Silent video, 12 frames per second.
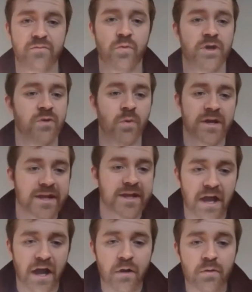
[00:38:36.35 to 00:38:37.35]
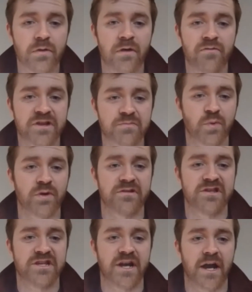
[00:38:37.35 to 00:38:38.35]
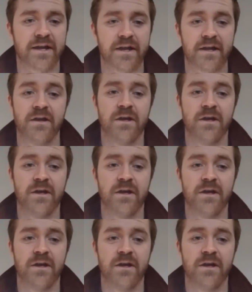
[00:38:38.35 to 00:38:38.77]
What do you want to get out of the sport of sea kayaking?